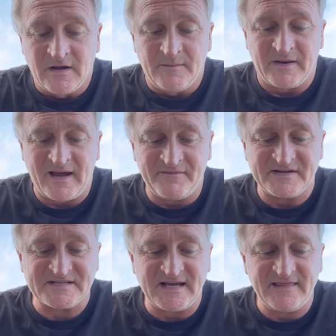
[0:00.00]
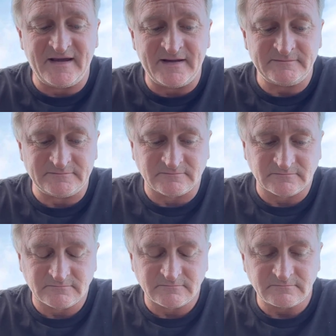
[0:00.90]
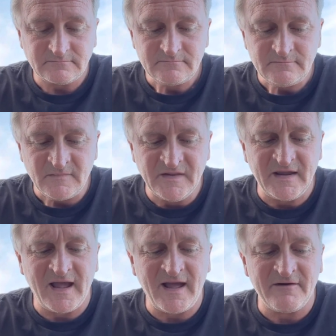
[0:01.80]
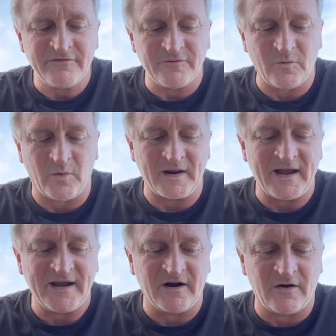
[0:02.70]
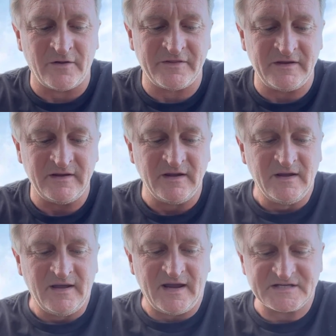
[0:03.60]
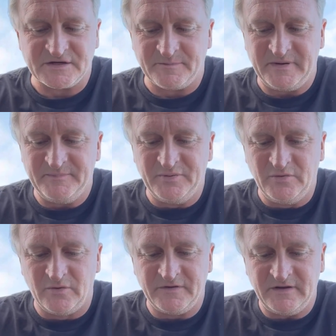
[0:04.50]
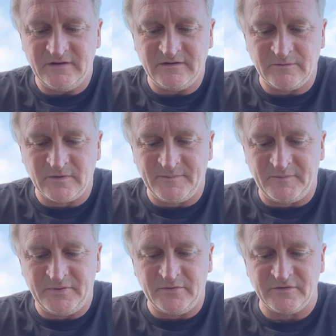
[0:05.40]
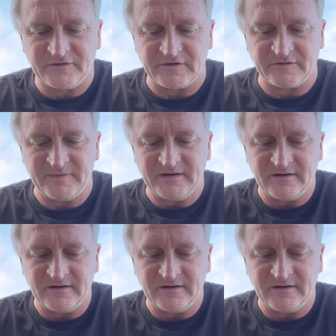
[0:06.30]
But having said that, they have what I call the XRP pool, the Ripple pool, so to speak.